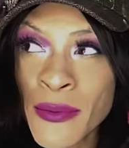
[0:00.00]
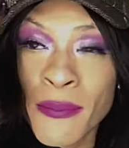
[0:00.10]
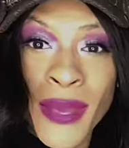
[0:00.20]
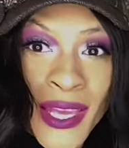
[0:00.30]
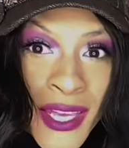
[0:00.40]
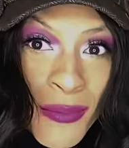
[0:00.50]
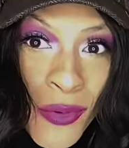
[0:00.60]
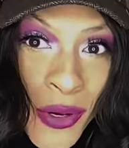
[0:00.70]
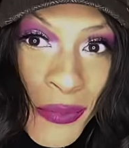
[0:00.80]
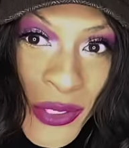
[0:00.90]
Making
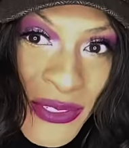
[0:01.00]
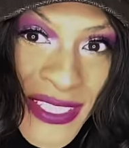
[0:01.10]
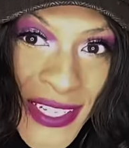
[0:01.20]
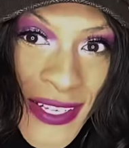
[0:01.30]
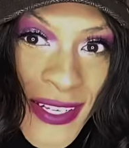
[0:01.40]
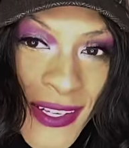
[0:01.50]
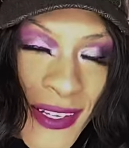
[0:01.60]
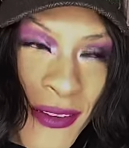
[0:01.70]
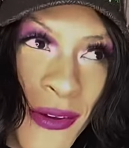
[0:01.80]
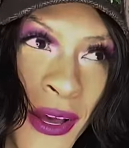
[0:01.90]
more music,
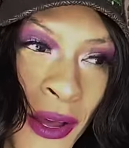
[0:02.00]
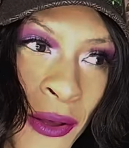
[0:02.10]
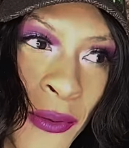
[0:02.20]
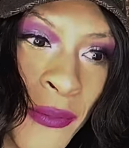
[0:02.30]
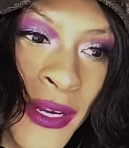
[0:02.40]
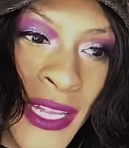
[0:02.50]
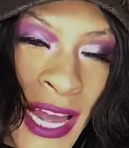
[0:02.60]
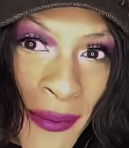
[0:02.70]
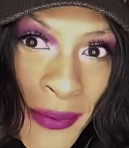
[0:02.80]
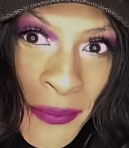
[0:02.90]

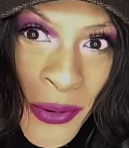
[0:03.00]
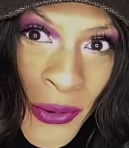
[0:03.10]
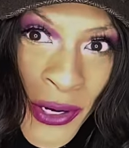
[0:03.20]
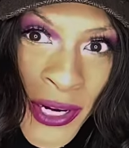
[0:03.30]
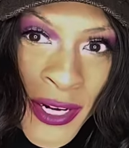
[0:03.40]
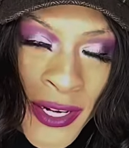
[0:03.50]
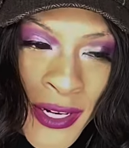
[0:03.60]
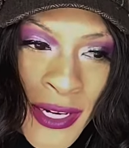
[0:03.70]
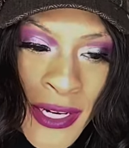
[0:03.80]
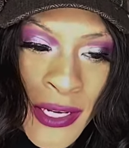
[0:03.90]
collabing more,
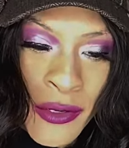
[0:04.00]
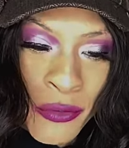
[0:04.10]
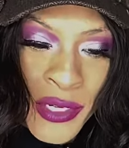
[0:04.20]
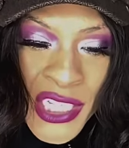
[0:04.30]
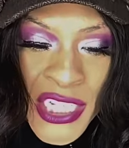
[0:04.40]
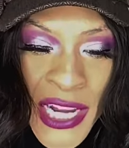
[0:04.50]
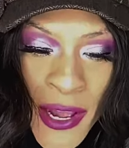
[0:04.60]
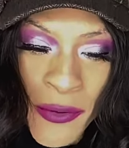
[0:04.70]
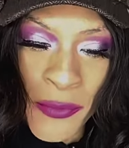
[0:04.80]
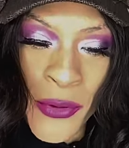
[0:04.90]
reaching
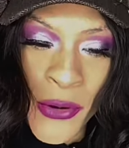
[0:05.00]
out more.